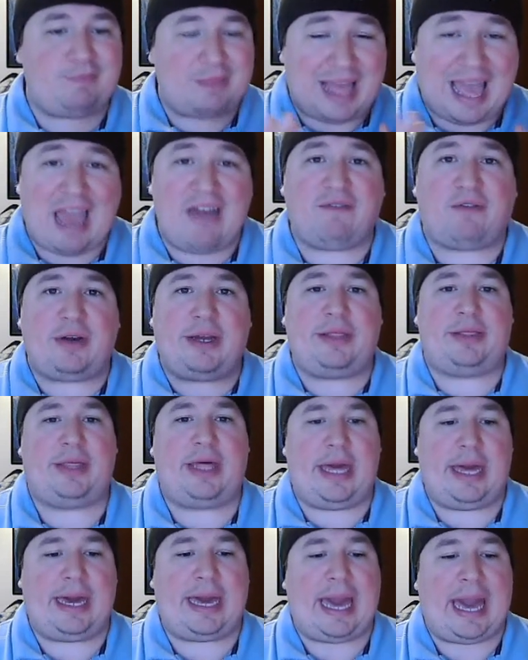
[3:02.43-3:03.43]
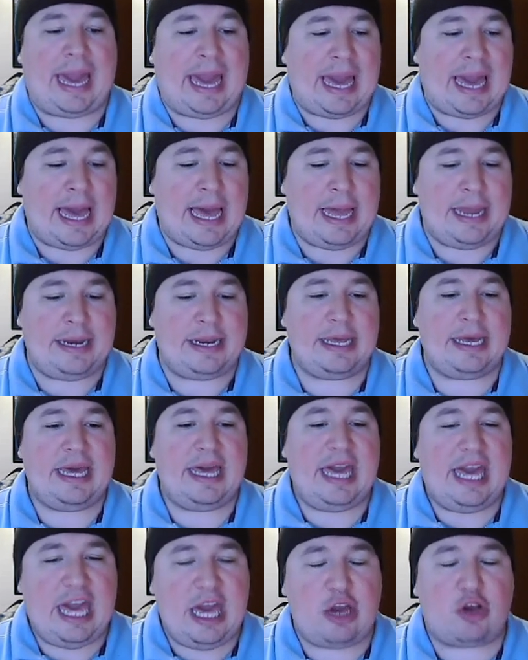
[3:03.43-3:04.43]
everything, and
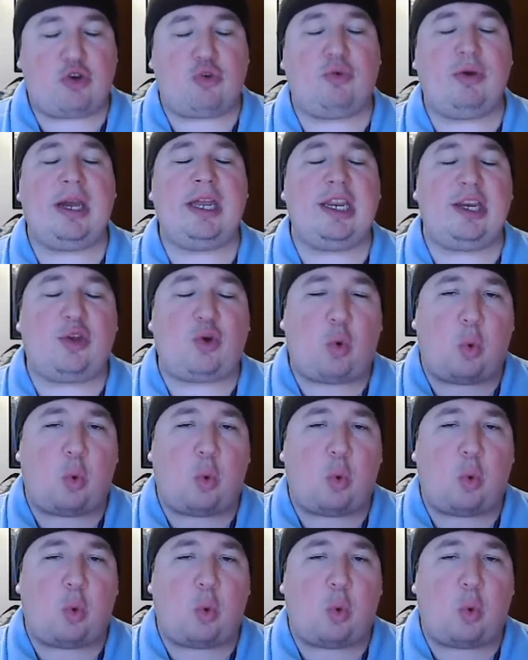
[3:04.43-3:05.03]
it created